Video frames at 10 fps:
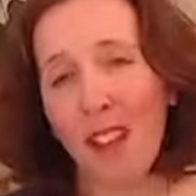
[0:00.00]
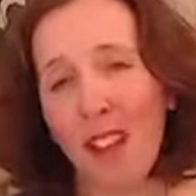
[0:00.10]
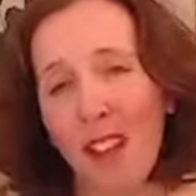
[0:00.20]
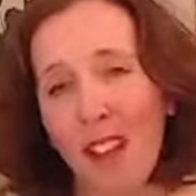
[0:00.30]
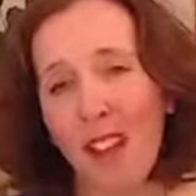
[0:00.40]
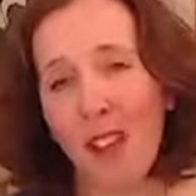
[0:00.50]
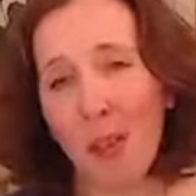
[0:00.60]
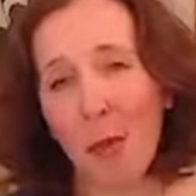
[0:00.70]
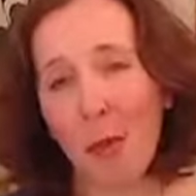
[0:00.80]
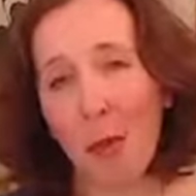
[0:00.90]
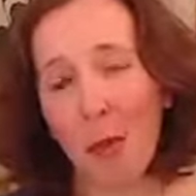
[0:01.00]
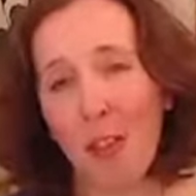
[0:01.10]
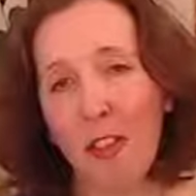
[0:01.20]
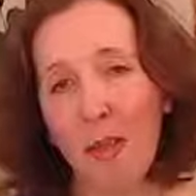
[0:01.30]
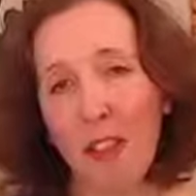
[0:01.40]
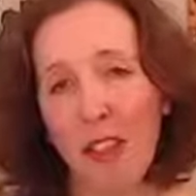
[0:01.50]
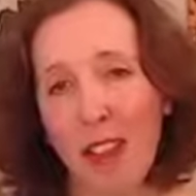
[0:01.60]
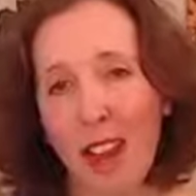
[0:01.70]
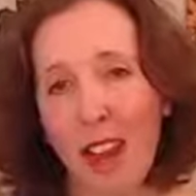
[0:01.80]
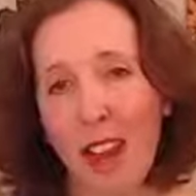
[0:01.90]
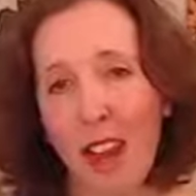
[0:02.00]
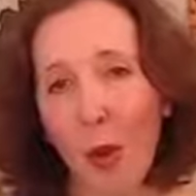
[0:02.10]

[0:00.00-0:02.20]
need some upliftment in their day.